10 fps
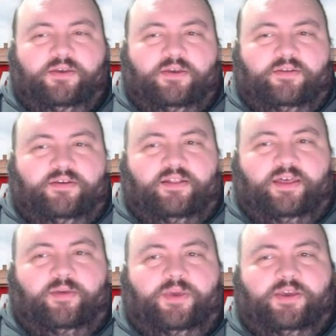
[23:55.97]
to
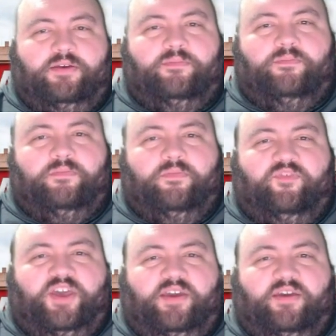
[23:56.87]
claiming
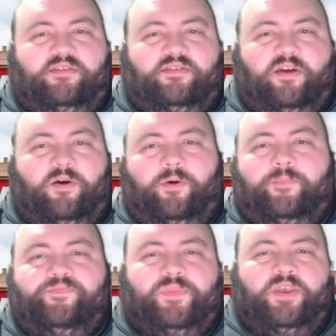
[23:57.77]
Vegas. So
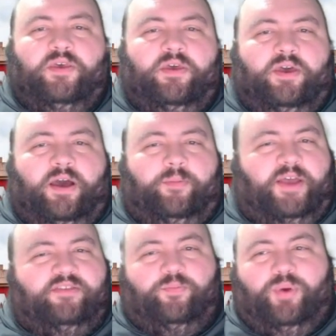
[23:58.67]
I'm
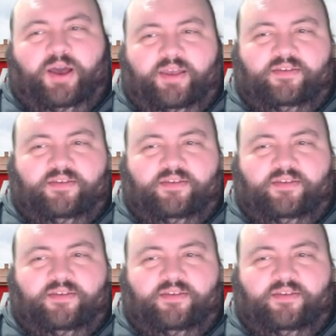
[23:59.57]
not surprised